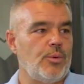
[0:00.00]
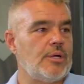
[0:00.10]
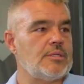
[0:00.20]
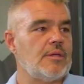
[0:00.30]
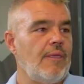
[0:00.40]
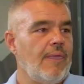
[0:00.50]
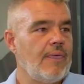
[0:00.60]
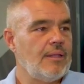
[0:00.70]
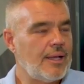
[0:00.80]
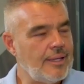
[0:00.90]
was
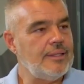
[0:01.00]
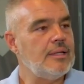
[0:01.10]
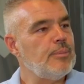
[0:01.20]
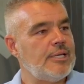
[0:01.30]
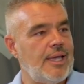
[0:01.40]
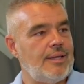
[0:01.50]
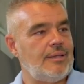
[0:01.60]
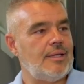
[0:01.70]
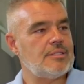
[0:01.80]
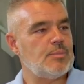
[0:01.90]
like I needed my dad in
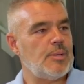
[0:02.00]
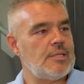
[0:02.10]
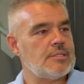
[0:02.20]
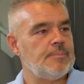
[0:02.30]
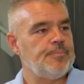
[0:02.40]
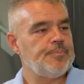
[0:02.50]
that space,